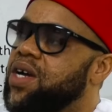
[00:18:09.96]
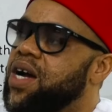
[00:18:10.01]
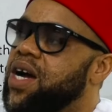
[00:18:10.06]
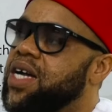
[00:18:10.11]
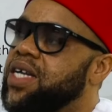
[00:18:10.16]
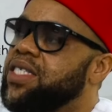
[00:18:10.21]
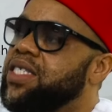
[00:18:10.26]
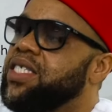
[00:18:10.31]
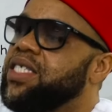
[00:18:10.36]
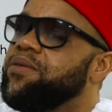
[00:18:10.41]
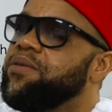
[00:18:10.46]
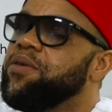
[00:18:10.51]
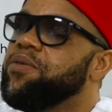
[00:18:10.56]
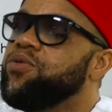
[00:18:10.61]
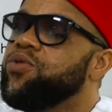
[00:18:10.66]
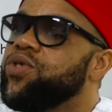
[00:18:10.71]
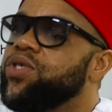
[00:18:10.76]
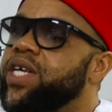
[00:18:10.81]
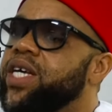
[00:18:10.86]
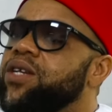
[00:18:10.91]
and she's
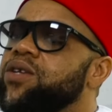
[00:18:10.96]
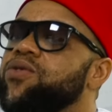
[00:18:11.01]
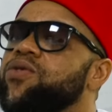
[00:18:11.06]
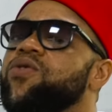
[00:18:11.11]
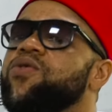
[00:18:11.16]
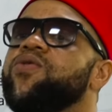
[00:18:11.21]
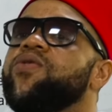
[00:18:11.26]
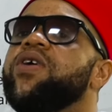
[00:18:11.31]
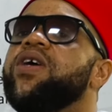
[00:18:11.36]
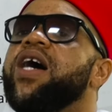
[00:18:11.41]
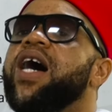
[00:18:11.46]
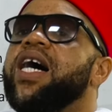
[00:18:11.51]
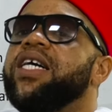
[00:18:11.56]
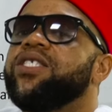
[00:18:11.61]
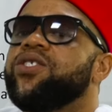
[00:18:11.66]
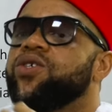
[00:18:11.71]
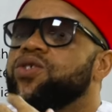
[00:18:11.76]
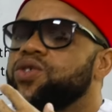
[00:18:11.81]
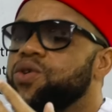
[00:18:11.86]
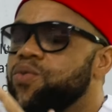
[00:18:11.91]
able to tell you, oh, I
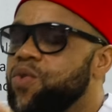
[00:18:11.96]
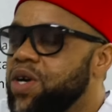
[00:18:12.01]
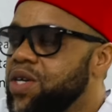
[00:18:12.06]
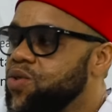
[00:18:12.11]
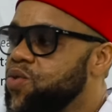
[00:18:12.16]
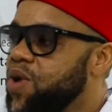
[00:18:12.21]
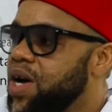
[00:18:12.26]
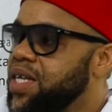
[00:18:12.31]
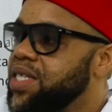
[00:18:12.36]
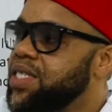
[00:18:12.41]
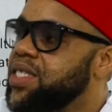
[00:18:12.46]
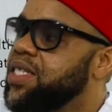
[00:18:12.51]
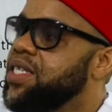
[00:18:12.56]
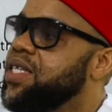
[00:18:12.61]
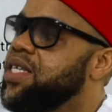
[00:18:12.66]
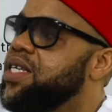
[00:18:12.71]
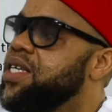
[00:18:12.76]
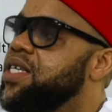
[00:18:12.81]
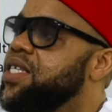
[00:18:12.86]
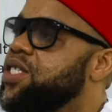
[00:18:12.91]
saw someone who has
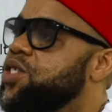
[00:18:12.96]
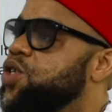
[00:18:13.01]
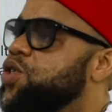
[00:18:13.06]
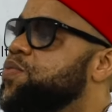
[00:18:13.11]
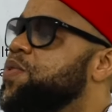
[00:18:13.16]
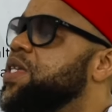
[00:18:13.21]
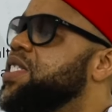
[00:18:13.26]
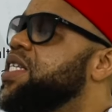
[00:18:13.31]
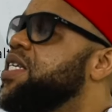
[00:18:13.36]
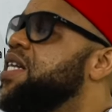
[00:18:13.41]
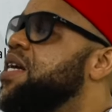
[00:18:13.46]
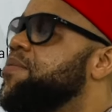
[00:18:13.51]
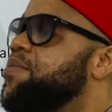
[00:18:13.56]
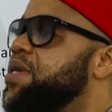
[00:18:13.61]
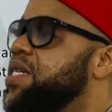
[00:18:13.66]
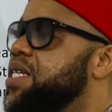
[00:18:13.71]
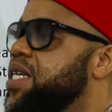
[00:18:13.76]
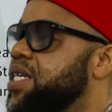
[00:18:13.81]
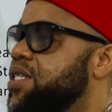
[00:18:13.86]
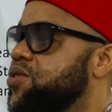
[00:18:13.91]
a suspected
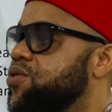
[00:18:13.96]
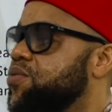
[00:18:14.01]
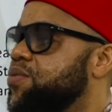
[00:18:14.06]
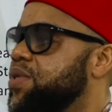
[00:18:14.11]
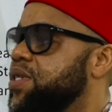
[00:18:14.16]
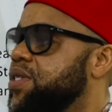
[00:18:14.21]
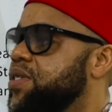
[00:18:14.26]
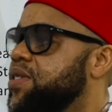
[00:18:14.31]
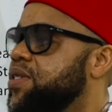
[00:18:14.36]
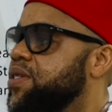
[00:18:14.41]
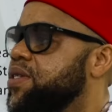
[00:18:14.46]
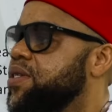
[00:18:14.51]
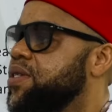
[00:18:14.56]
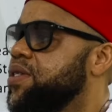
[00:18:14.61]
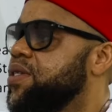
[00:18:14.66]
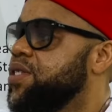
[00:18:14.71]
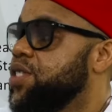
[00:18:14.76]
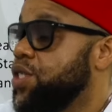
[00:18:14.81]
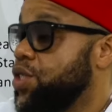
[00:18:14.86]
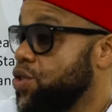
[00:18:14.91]
appendectomy.
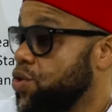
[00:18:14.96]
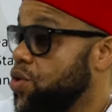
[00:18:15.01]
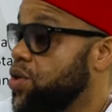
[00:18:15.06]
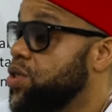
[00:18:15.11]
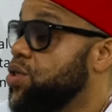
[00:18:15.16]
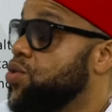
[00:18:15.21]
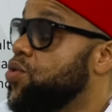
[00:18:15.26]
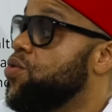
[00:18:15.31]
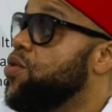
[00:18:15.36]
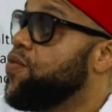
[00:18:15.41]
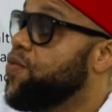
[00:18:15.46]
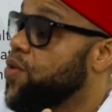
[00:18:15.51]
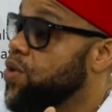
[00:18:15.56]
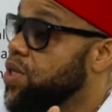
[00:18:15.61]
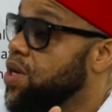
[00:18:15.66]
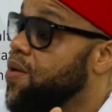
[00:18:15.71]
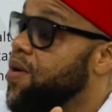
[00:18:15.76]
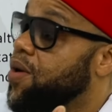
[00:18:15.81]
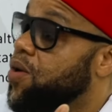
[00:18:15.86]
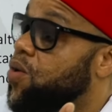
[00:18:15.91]
She's talking to, of course,
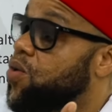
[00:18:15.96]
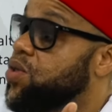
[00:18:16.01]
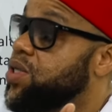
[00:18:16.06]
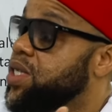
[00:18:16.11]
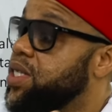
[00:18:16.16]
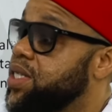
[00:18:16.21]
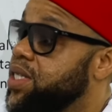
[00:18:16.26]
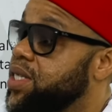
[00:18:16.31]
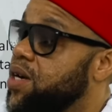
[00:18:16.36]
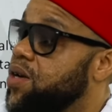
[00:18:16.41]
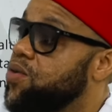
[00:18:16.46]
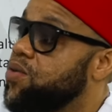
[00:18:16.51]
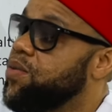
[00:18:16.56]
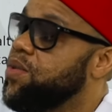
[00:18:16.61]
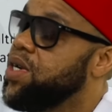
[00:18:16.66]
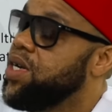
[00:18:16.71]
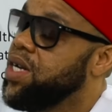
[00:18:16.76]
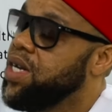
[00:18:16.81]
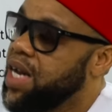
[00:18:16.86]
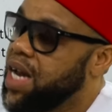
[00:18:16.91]
our call center room.
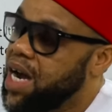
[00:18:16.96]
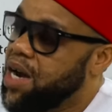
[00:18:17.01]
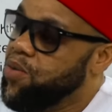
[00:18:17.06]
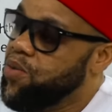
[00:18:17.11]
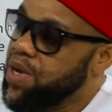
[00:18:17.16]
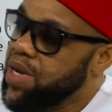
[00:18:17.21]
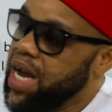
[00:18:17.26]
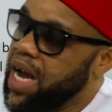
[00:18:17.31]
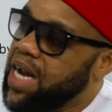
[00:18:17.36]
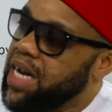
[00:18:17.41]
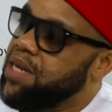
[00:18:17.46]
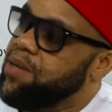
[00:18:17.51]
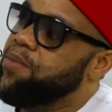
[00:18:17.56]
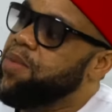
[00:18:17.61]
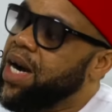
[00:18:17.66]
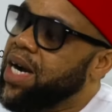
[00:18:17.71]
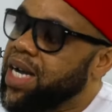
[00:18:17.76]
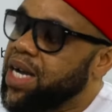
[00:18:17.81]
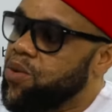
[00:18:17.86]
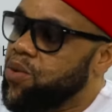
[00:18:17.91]
And we, at the
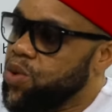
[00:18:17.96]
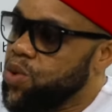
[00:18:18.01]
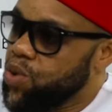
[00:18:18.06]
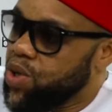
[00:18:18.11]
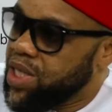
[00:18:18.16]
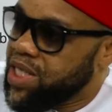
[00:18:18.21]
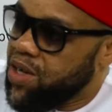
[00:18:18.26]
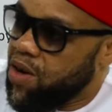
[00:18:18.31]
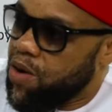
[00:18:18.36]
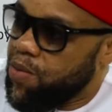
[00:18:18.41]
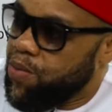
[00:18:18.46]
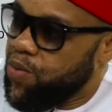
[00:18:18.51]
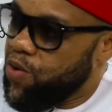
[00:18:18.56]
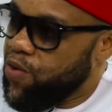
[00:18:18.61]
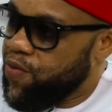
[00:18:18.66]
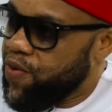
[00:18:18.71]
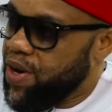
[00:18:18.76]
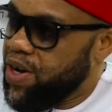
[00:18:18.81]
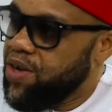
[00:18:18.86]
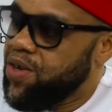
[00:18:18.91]
back end, we look at our
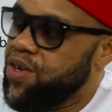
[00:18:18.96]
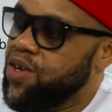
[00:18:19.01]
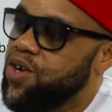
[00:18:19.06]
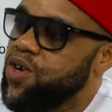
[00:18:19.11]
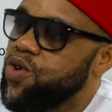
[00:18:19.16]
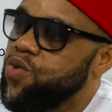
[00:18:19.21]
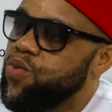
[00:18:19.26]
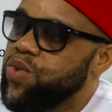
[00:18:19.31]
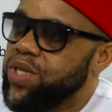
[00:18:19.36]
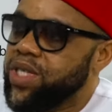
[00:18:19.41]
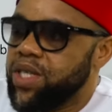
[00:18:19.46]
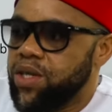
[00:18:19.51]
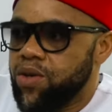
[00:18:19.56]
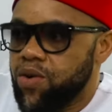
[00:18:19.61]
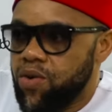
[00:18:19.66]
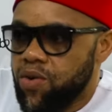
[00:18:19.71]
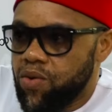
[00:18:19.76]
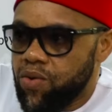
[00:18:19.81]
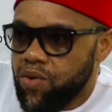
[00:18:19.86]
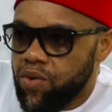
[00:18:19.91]
profile. We say,
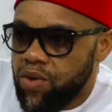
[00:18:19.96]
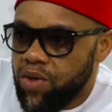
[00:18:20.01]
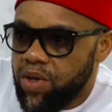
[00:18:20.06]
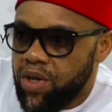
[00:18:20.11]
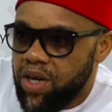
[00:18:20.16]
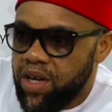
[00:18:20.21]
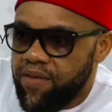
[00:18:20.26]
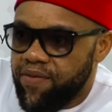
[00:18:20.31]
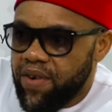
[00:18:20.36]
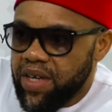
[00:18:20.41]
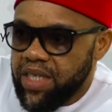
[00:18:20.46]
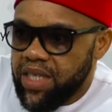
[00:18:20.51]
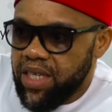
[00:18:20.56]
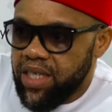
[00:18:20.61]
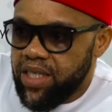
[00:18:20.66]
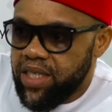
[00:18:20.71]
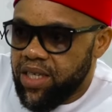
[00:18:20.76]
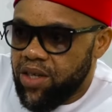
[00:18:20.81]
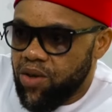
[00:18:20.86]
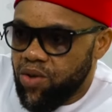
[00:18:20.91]
oh, the
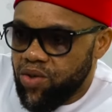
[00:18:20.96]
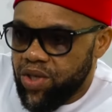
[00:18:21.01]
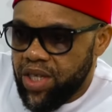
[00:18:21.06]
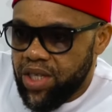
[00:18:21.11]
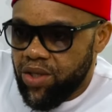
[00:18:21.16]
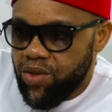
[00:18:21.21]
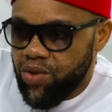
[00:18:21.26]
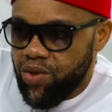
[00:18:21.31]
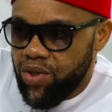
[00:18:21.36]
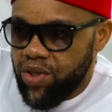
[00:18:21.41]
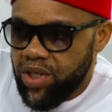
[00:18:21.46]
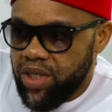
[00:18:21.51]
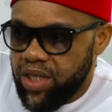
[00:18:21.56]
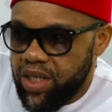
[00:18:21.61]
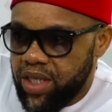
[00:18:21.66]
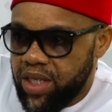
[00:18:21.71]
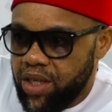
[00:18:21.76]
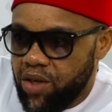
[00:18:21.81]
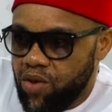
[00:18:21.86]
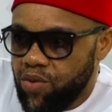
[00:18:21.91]
facility closest to you is
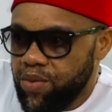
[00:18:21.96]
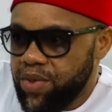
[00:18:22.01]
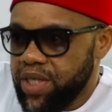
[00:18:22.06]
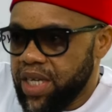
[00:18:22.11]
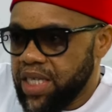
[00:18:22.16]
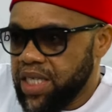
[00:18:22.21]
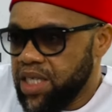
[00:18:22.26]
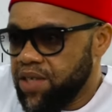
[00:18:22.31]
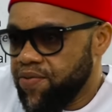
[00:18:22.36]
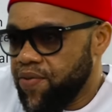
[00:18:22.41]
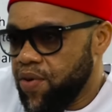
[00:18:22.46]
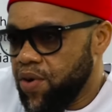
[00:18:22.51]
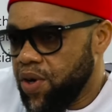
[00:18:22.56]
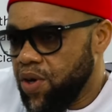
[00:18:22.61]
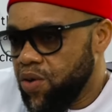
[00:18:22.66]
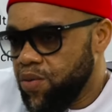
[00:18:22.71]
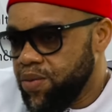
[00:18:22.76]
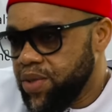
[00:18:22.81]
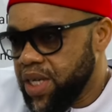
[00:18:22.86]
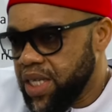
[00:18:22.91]
3 kilometers, it's 4
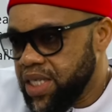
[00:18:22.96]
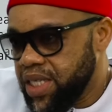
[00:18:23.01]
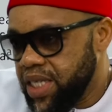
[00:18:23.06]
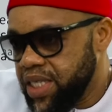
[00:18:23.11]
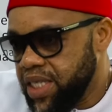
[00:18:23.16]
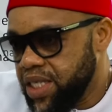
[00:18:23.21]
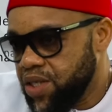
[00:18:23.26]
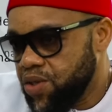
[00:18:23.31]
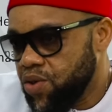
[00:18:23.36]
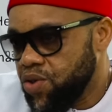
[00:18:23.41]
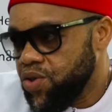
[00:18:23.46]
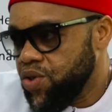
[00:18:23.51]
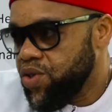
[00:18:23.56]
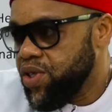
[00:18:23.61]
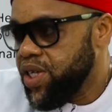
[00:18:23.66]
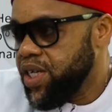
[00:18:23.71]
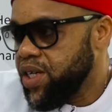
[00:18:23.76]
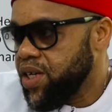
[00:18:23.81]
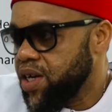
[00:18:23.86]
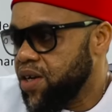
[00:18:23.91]
kilometers. There's a surgeon
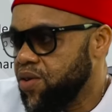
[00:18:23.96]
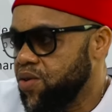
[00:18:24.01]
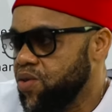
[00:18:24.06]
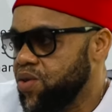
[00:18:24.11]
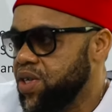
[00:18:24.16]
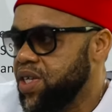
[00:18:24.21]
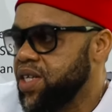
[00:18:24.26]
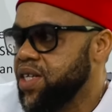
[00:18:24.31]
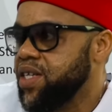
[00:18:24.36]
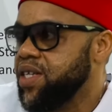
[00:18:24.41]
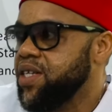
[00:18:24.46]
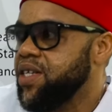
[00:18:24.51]
there, you can go there.